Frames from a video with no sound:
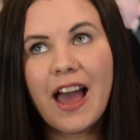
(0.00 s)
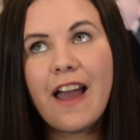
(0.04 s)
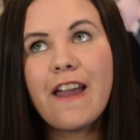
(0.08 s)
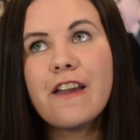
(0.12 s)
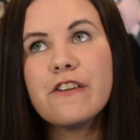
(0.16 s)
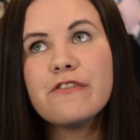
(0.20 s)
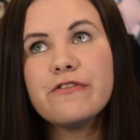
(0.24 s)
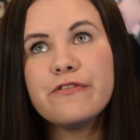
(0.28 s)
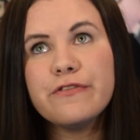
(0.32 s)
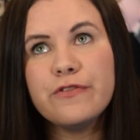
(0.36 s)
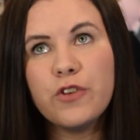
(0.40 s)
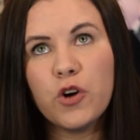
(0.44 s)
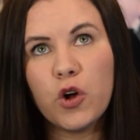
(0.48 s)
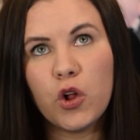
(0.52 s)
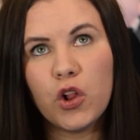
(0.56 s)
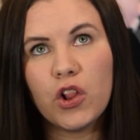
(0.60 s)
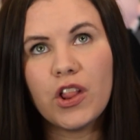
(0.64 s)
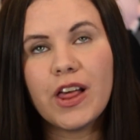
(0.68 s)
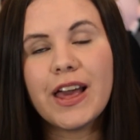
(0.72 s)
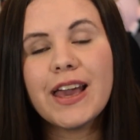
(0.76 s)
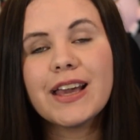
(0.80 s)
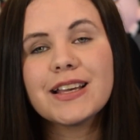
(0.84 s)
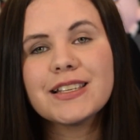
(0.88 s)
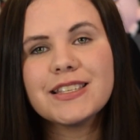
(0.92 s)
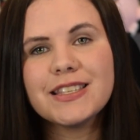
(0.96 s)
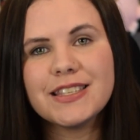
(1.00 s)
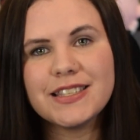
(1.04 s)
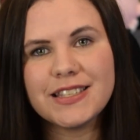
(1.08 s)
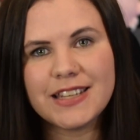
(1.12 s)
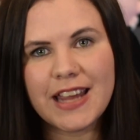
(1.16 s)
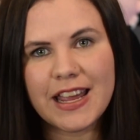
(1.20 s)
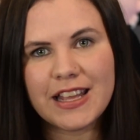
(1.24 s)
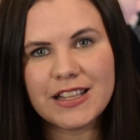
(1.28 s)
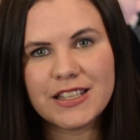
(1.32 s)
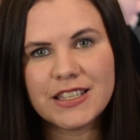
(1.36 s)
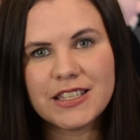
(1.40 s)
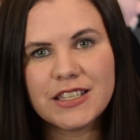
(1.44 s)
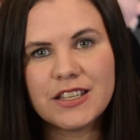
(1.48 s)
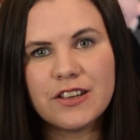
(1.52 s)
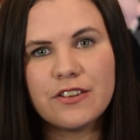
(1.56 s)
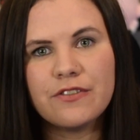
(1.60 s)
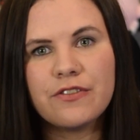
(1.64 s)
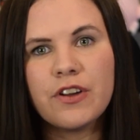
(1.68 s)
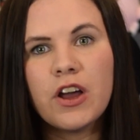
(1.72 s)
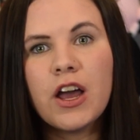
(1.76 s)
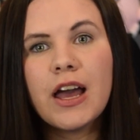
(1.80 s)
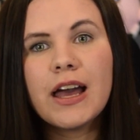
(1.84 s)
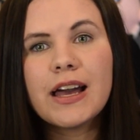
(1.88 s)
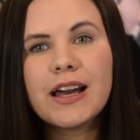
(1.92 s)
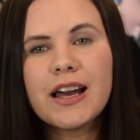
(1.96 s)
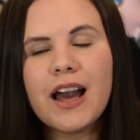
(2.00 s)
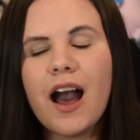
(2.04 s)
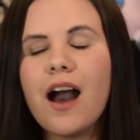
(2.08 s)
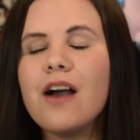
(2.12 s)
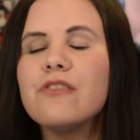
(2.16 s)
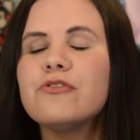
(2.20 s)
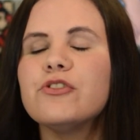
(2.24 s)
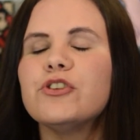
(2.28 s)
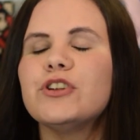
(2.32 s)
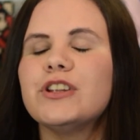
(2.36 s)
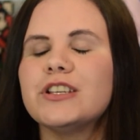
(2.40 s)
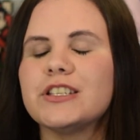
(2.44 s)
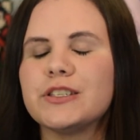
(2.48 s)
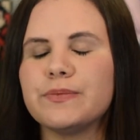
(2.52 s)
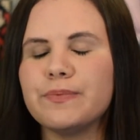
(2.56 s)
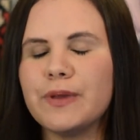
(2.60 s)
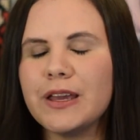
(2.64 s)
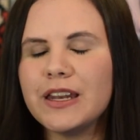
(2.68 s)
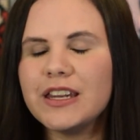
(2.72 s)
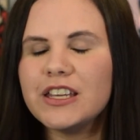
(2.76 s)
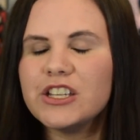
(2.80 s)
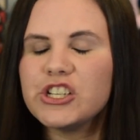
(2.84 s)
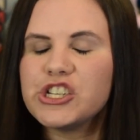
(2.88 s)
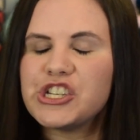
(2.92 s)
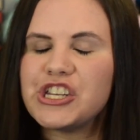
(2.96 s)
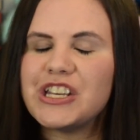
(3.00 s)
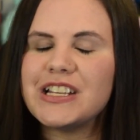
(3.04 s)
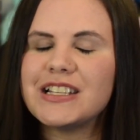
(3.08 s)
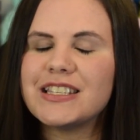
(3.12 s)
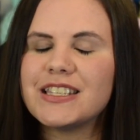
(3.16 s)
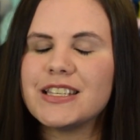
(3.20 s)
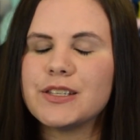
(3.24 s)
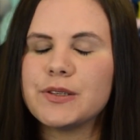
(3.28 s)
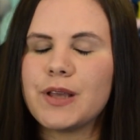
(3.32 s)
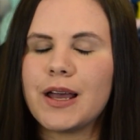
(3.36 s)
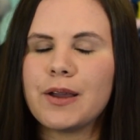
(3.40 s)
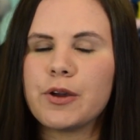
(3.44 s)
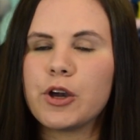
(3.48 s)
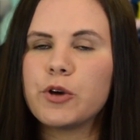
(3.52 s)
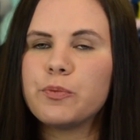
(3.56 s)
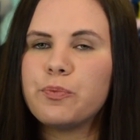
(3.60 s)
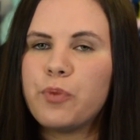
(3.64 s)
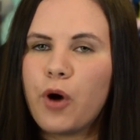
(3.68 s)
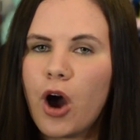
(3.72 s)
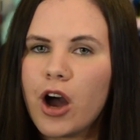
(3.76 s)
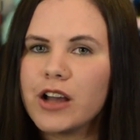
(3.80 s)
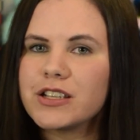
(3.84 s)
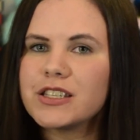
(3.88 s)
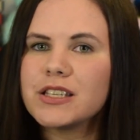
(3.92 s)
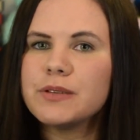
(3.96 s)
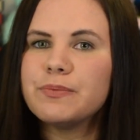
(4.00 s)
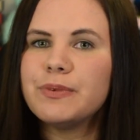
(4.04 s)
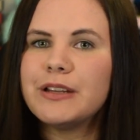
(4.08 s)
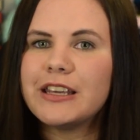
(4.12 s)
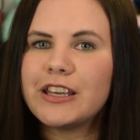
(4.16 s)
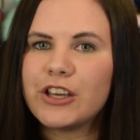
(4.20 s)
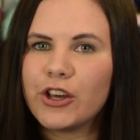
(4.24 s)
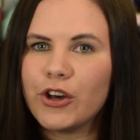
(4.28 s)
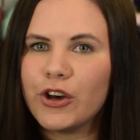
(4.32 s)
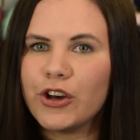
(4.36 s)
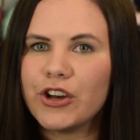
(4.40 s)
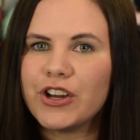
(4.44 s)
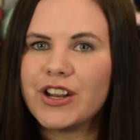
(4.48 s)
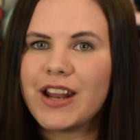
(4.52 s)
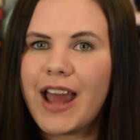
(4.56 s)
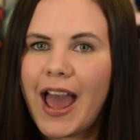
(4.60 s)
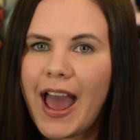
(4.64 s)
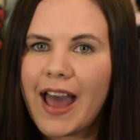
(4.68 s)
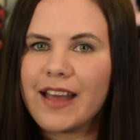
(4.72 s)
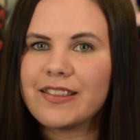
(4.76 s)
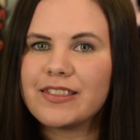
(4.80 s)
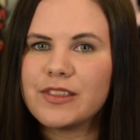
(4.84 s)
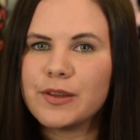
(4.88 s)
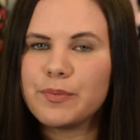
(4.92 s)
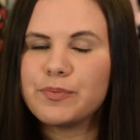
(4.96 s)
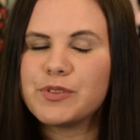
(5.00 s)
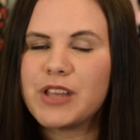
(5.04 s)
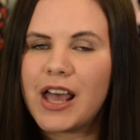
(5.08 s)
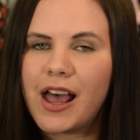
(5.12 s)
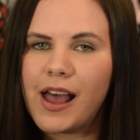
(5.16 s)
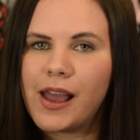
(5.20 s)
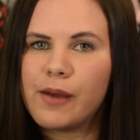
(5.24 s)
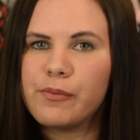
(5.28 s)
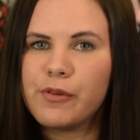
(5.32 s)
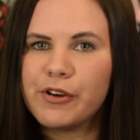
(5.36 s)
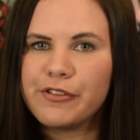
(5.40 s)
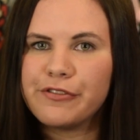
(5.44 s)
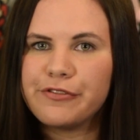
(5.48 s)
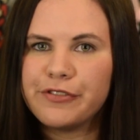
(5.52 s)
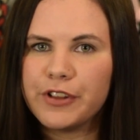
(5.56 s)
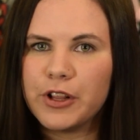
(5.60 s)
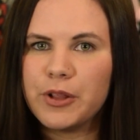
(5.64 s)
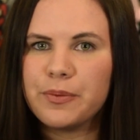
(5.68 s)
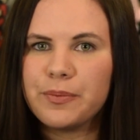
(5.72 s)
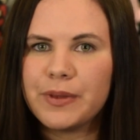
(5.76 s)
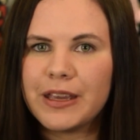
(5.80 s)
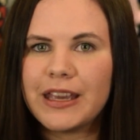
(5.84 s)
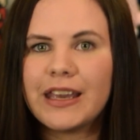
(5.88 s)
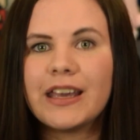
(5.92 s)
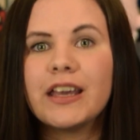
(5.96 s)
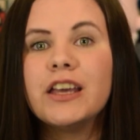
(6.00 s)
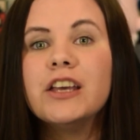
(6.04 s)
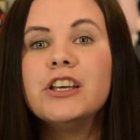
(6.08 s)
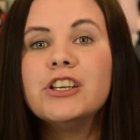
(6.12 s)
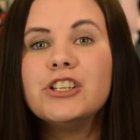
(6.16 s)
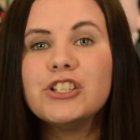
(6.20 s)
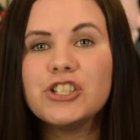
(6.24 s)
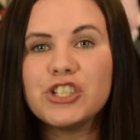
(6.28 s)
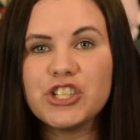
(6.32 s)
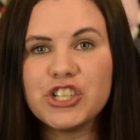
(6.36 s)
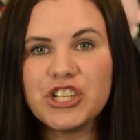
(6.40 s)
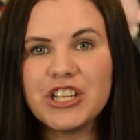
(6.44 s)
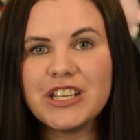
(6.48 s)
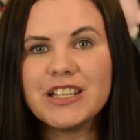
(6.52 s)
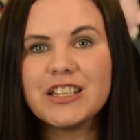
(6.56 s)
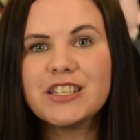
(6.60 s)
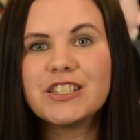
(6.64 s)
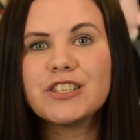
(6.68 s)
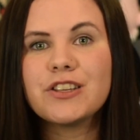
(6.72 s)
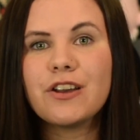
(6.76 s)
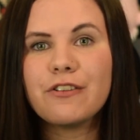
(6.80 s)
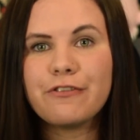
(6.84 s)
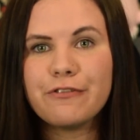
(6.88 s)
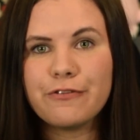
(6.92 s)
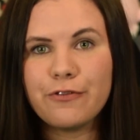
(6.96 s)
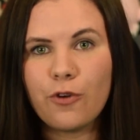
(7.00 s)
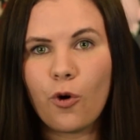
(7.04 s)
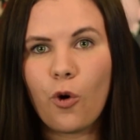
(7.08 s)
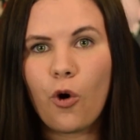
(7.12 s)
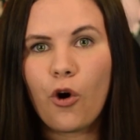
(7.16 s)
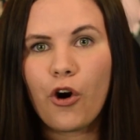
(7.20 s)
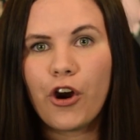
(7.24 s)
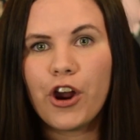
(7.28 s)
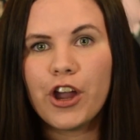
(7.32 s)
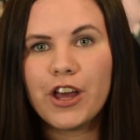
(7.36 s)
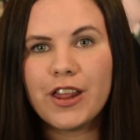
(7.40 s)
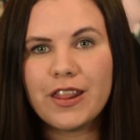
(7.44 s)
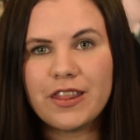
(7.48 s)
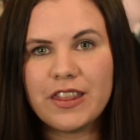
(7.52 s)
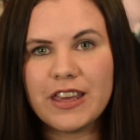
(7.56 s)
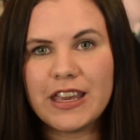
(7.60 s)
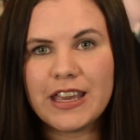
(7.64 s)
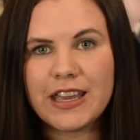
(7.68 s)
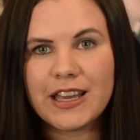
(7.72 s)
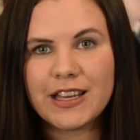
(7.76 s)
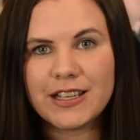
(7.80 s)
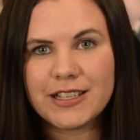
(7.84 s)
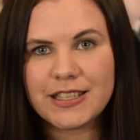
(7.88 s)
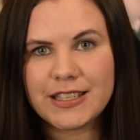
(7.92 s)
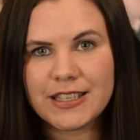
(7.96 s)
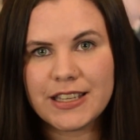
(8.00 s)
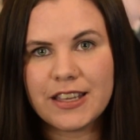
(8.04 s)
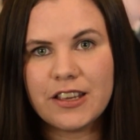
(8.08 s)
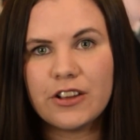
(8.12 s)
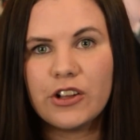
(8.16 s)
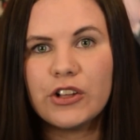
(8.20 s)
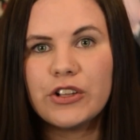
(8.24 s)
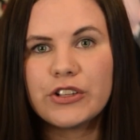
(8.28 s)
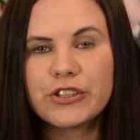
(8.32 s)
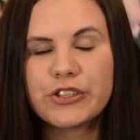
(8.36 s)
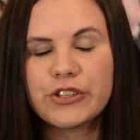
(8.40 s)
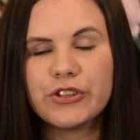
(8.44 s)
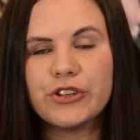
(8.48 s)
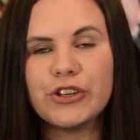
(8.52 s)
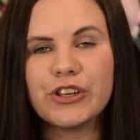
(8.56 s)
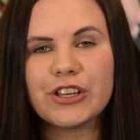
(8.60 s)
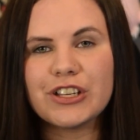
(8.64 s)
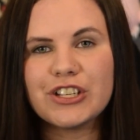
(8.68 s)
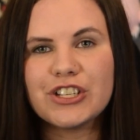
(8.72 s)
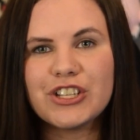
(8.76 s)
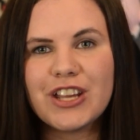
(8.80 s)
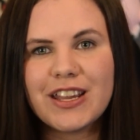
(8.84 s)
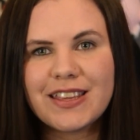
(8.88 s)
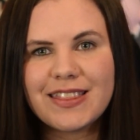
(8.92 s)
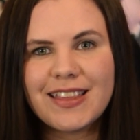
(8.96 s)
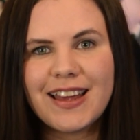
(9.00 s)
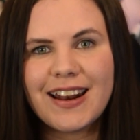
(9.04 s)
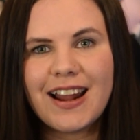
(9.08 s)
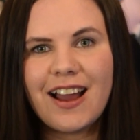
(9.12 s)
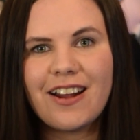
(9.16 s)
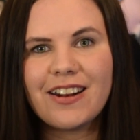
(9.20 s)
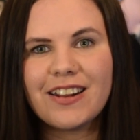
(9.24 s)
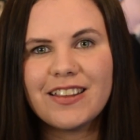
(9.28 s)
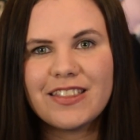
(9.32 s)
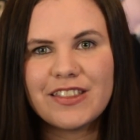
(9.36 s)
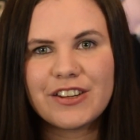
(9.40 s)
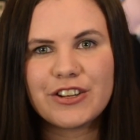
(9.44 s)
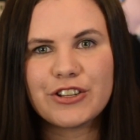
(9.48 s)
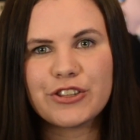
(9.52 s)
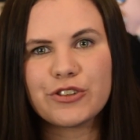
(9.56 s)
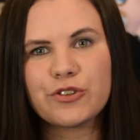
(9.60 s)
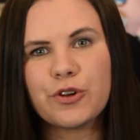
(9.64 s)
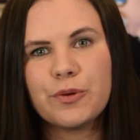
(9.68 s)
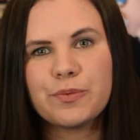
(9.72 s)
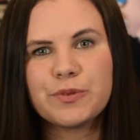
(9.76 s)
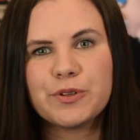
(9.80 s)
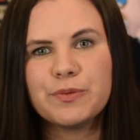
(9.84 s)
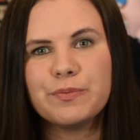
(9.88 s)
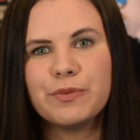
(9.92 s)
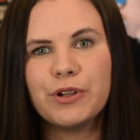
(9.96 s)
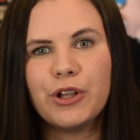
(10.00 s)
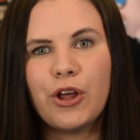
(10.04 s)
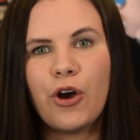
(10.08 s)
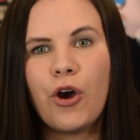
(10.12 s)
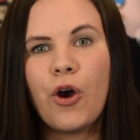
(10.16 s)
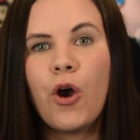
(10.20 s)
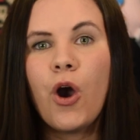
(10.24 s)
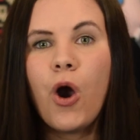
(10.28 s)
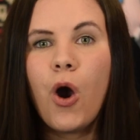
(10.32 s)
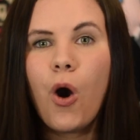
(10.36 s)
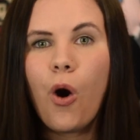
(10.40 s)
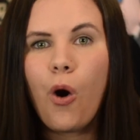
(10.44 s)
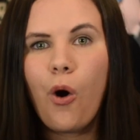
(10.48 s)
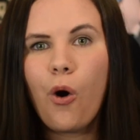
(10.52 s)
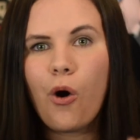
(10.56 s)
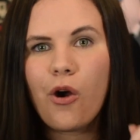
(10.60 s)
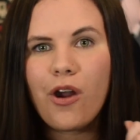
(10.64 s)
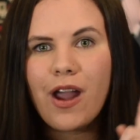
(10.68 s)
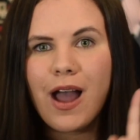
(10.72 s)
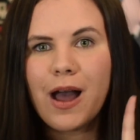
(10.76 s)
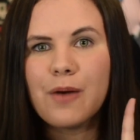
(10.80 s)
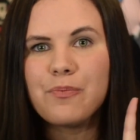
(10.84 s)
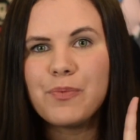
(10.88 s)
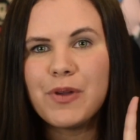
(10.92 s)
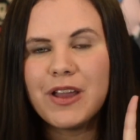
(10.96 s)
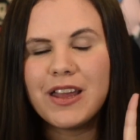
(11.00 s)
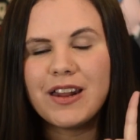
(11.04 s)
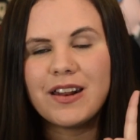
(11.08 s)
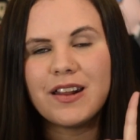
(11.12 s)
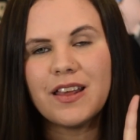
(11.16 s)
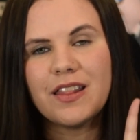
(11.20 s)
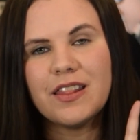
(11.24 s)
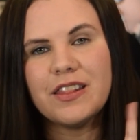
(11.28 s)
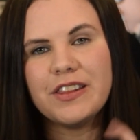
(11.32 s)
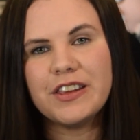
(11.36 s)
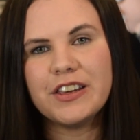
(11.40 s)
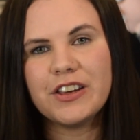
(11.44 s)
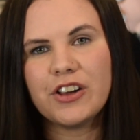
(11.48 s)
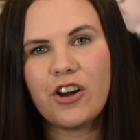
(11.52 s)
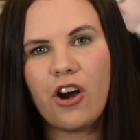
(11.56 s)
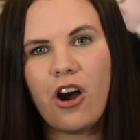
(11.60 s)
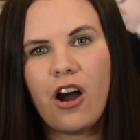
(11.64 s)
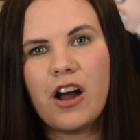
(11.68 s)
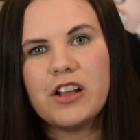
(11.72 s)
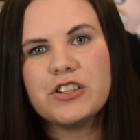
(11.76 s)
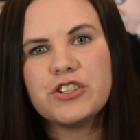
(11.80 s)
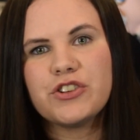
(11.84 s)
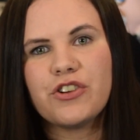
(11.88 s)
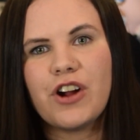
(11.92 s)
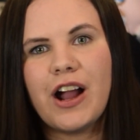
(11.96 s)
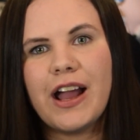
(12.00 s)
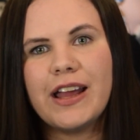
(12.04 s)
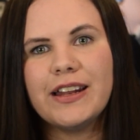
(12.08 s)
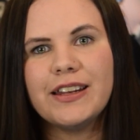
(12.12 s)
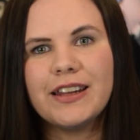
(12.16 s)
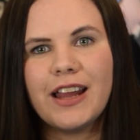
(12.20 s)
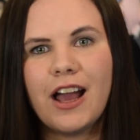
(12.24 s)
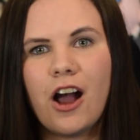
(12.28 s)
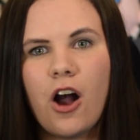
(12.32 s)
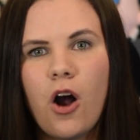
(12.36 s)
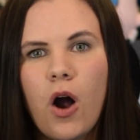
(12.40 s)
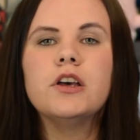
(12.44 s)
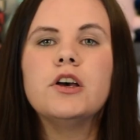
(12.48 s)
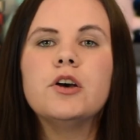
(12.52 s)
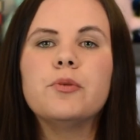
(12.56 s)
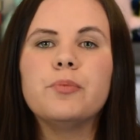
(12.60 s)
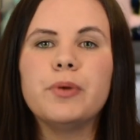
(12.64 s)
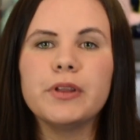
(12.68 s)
a full, extensive, covered as many cheats as I possibly could at the time of filming, cheats for the skills. So you can check that out in the description below or up in the cards right now.